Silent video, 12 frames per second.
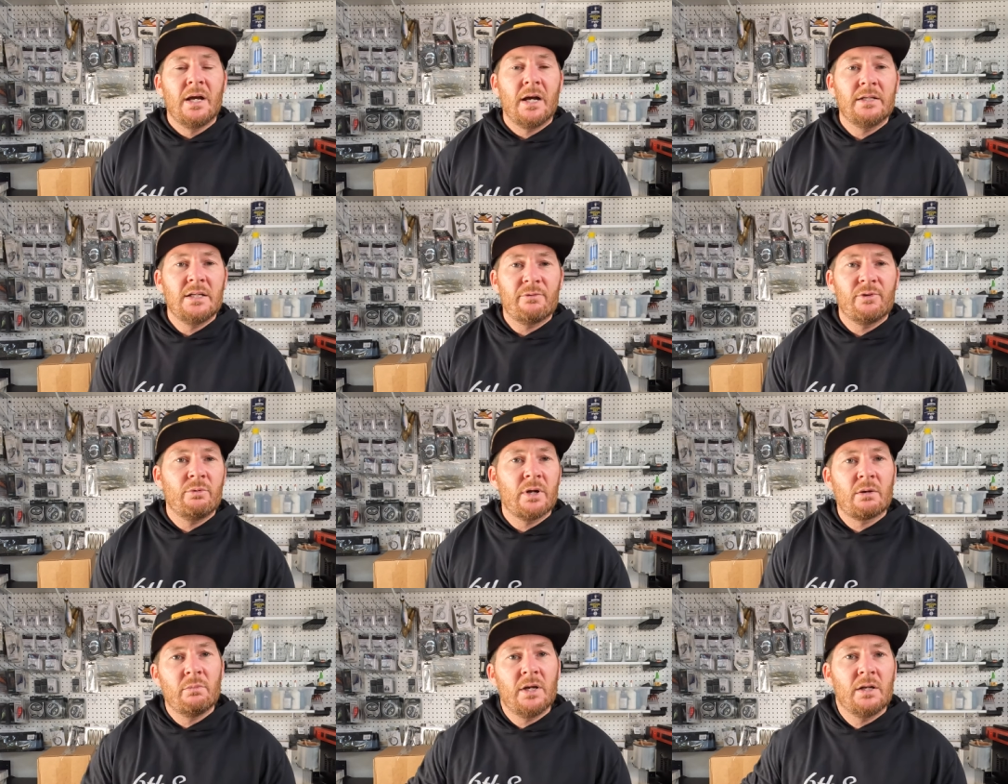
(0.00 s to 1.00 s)
I definitely
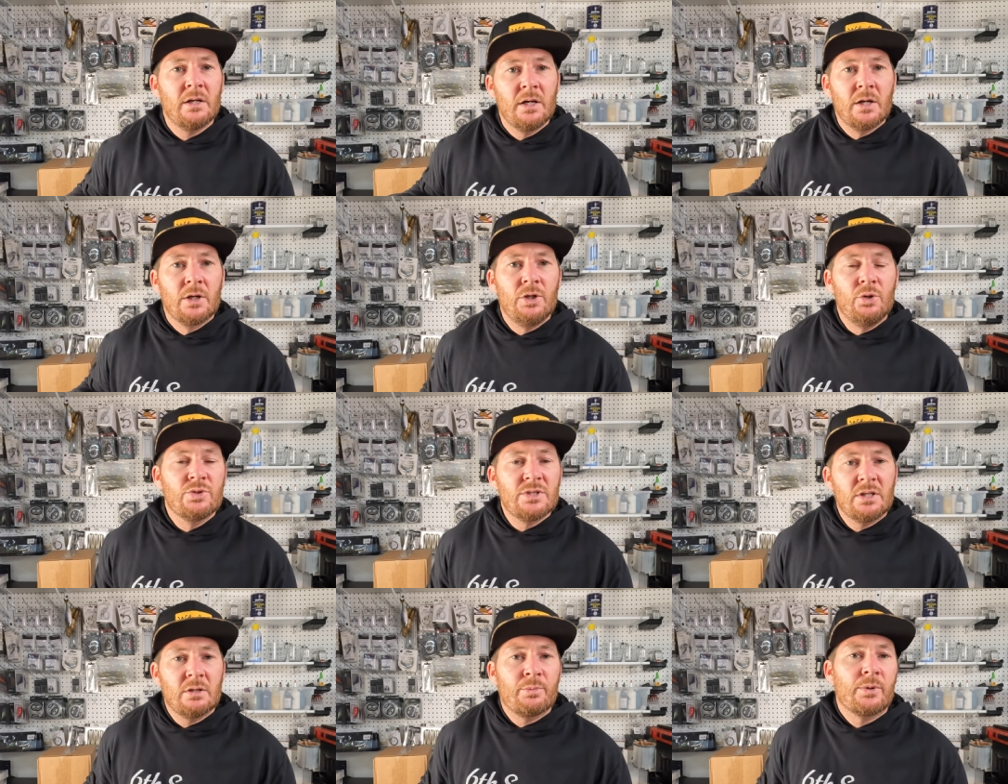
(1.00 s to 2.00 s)
recommend
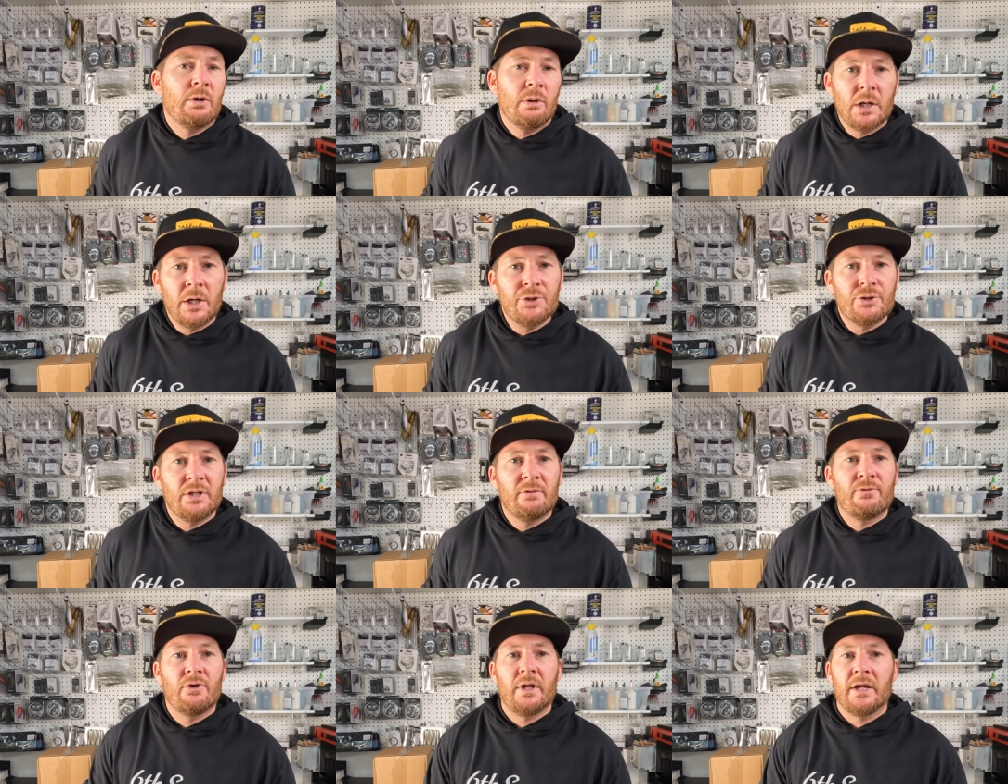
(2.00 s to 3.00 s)
using the Pro 100
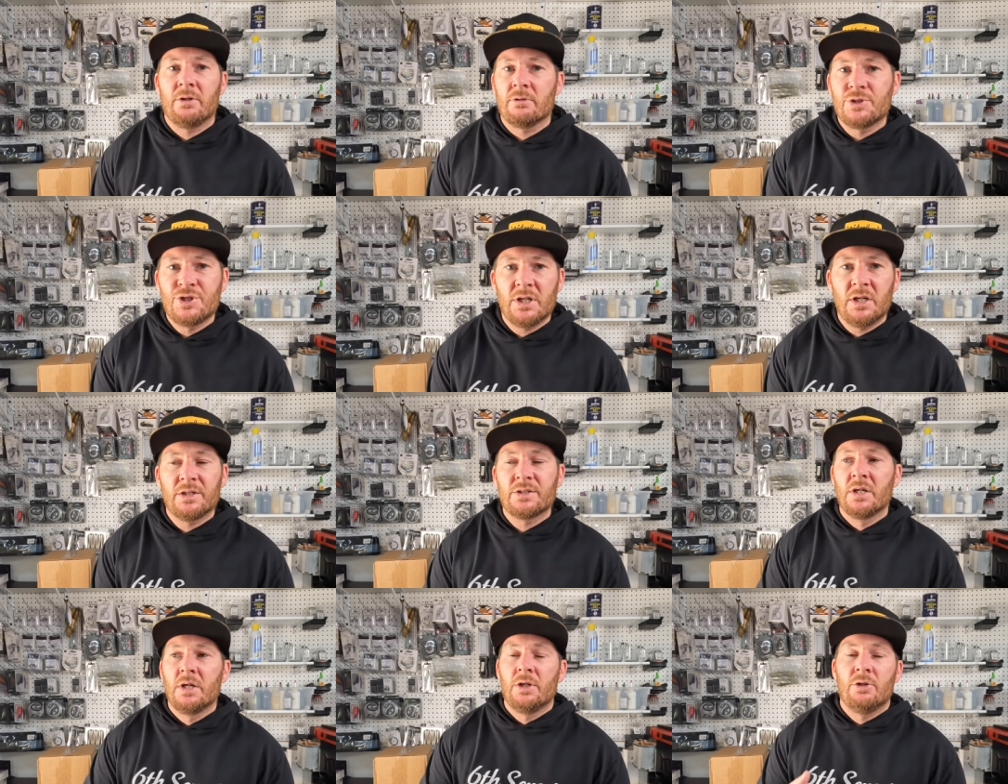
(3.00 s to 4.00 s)
for like your jigs,